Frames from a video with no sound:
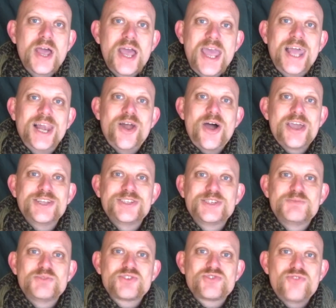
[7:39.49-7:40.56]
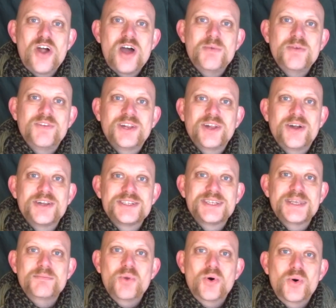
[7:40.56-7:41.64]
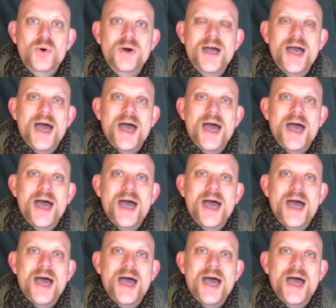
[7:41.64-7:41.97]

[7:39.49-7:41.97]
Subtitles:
Hit like and subscribe if you'd like to see more.